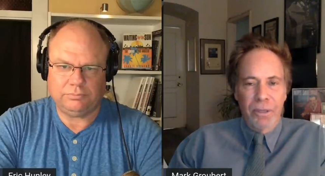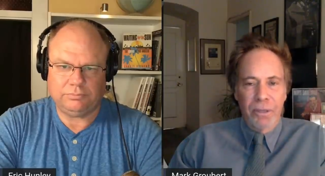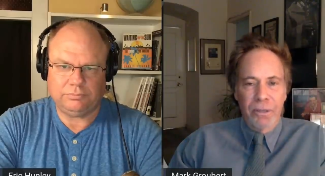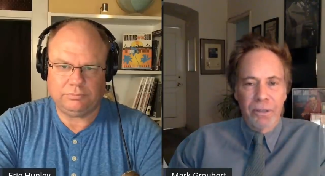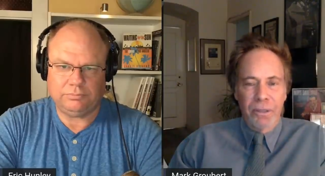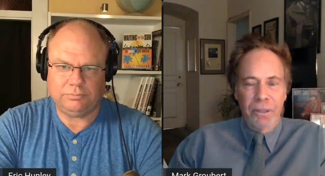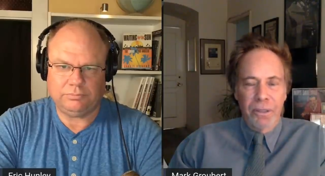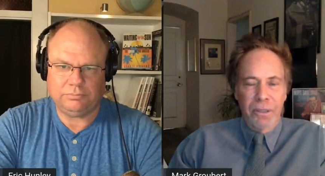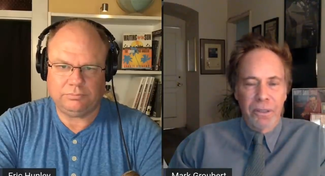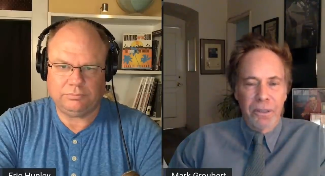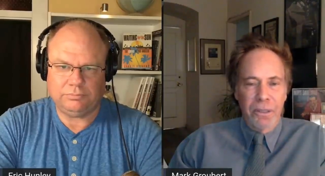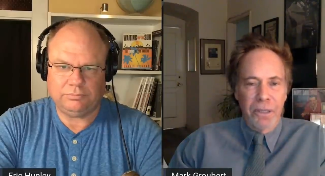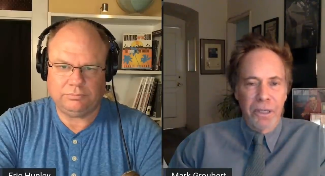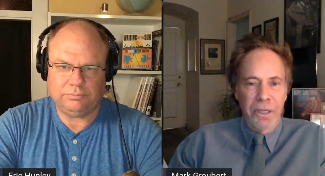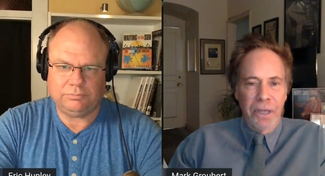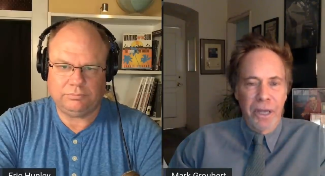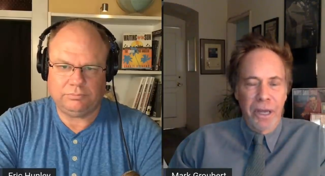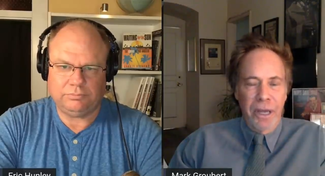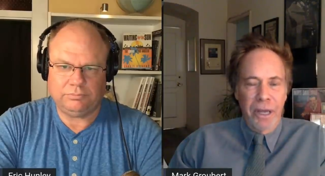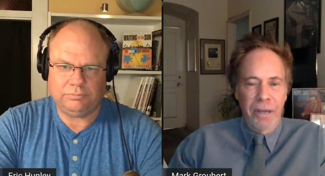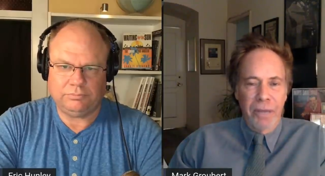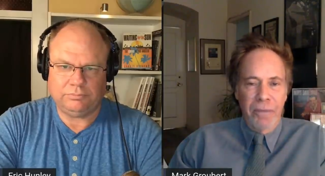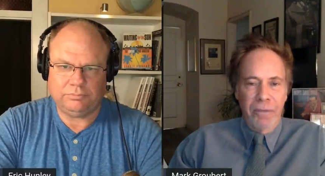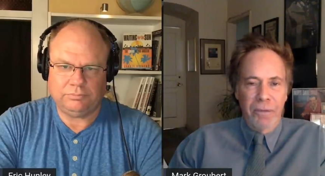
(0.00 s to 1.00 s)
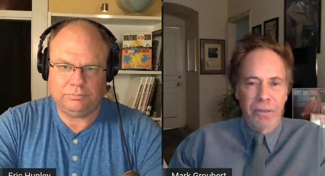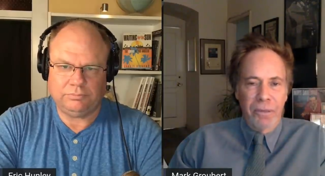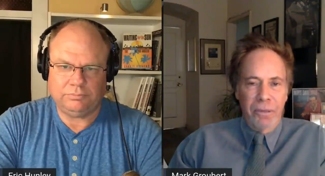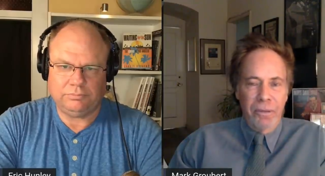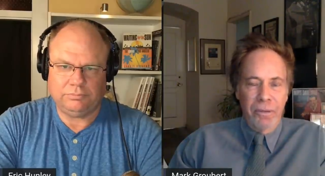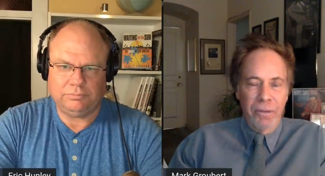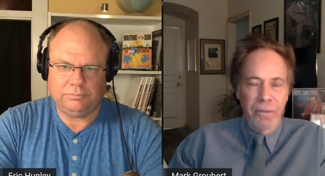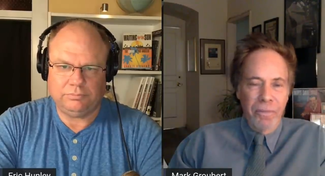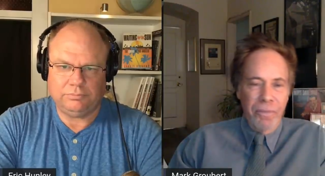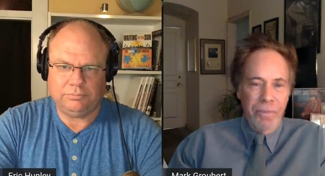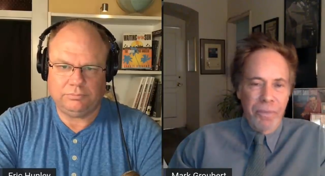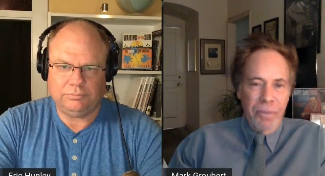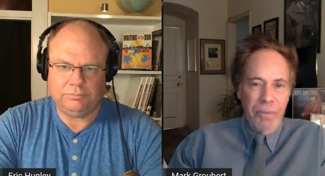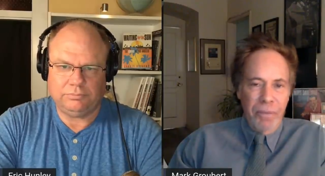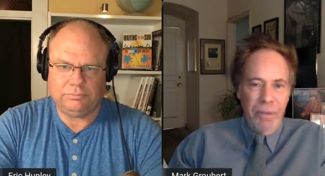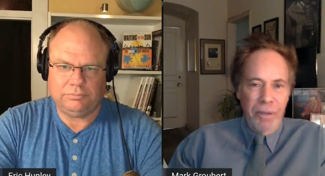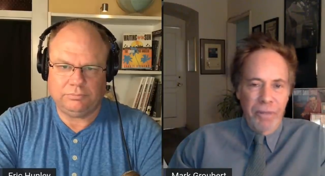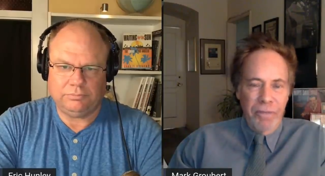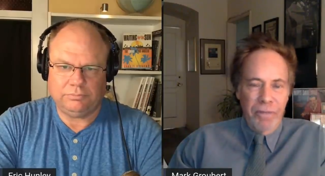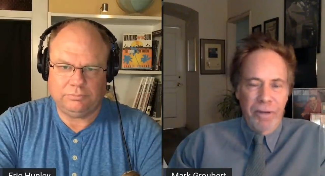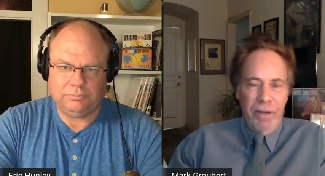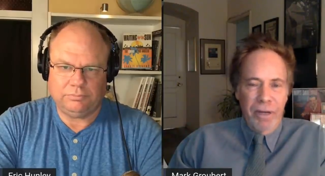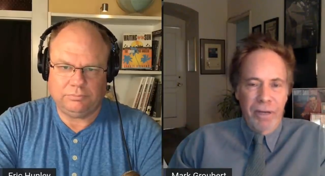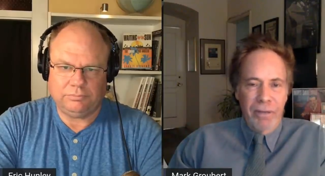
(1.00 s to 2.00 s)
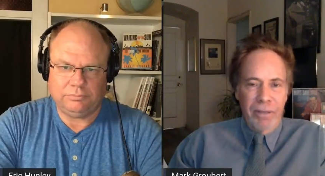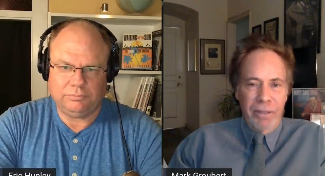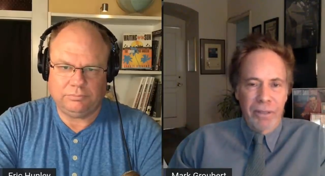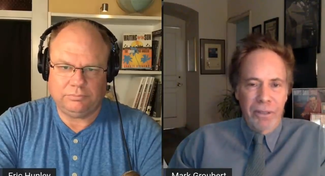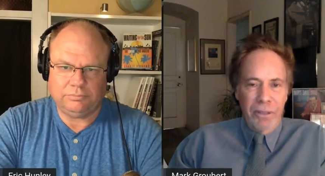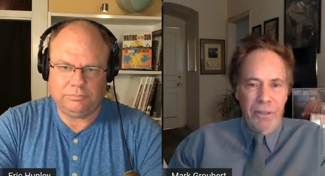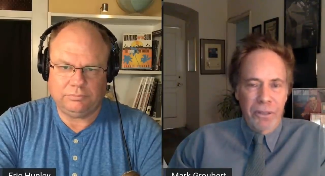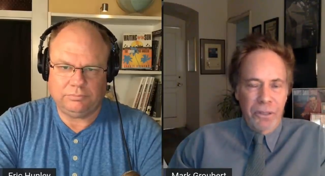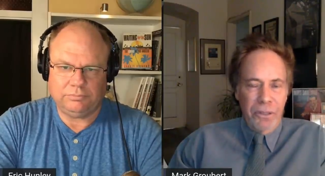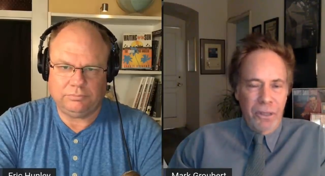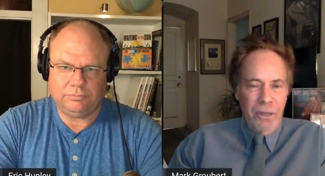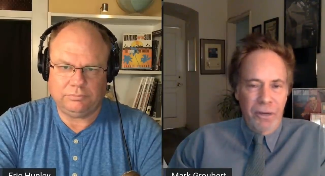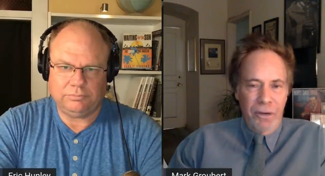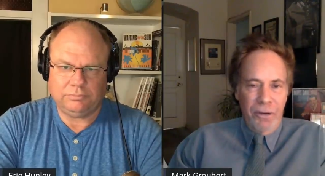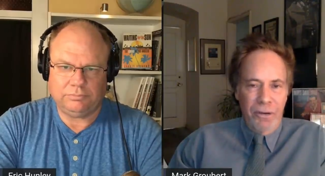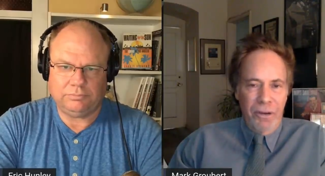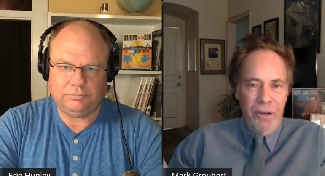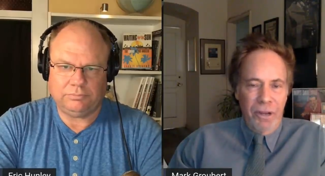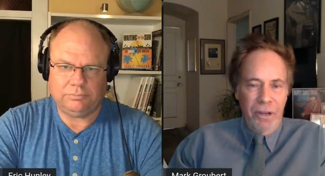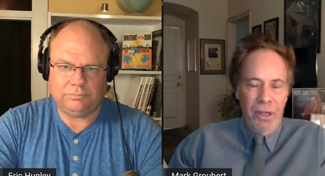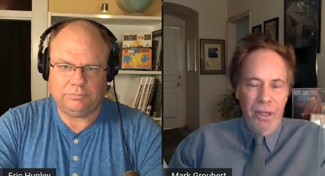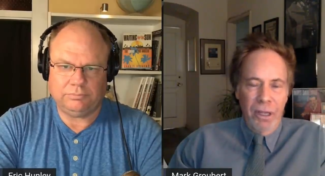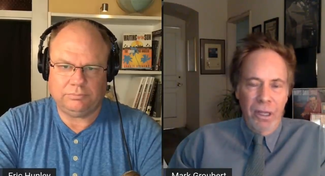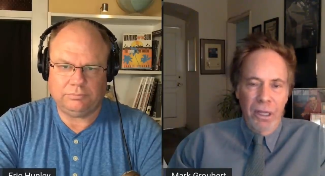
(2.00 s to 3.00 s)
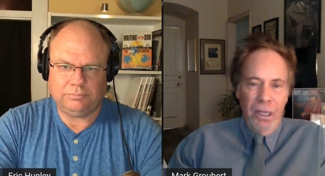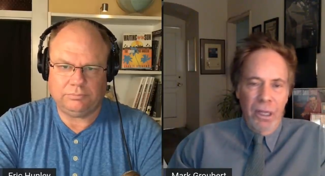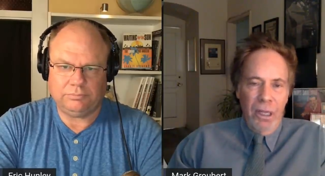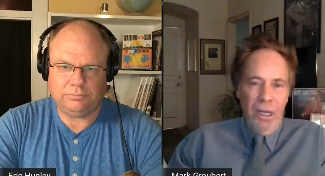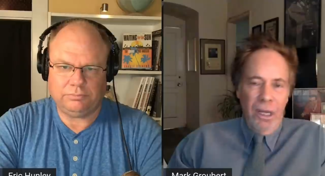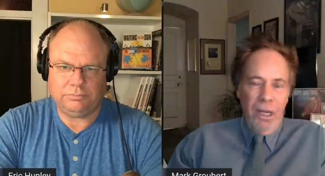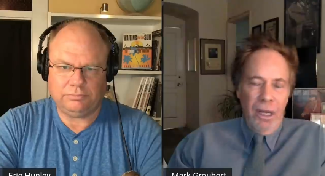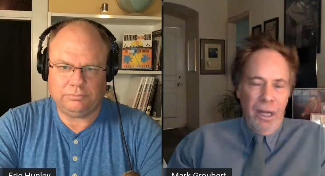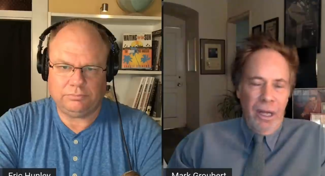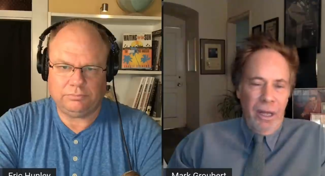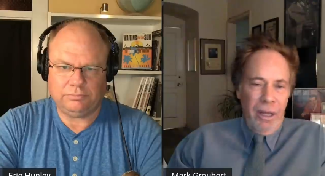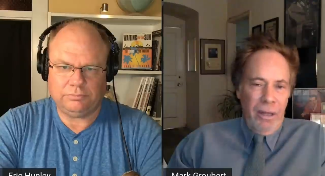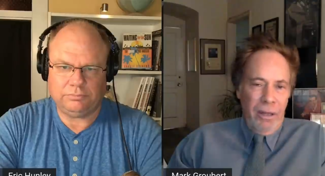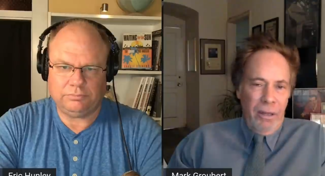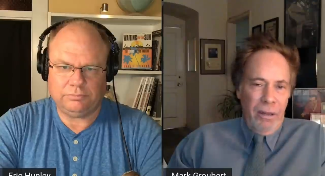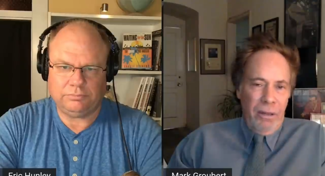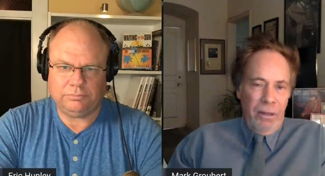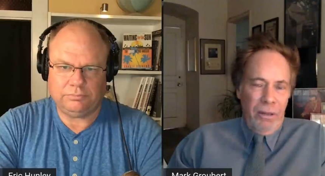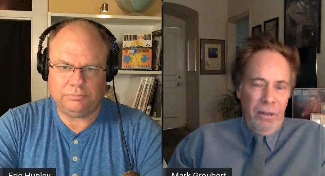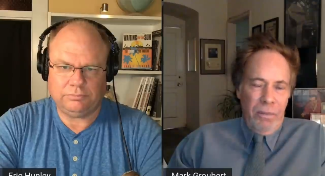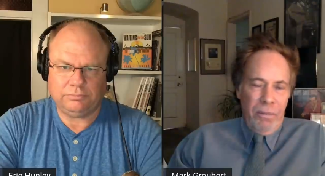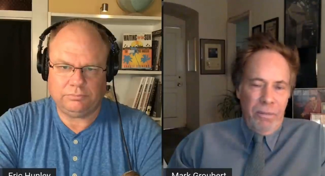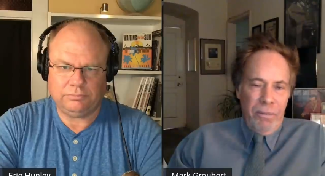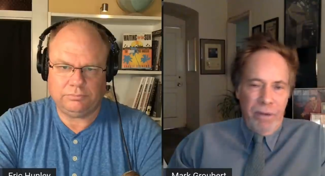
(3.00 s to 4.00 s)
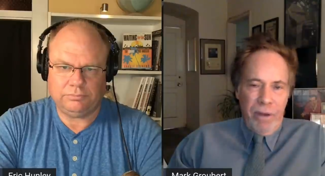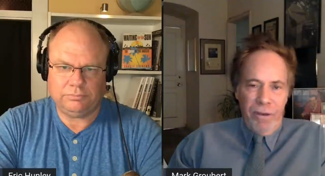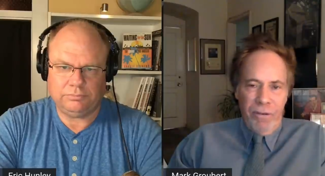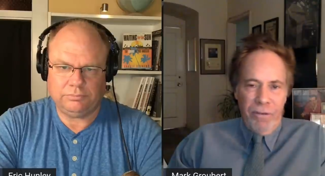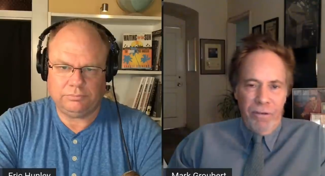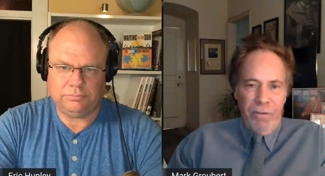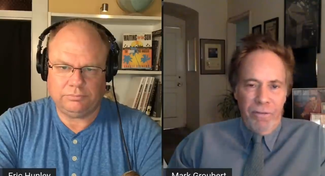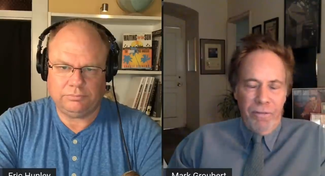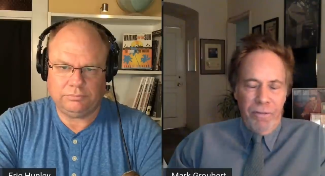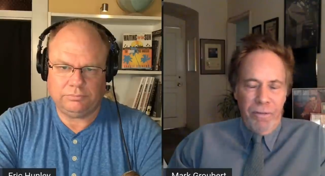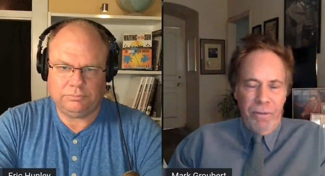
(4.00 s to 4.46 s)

Speaker 1: Only the DA will be involved in the charging. And the pressure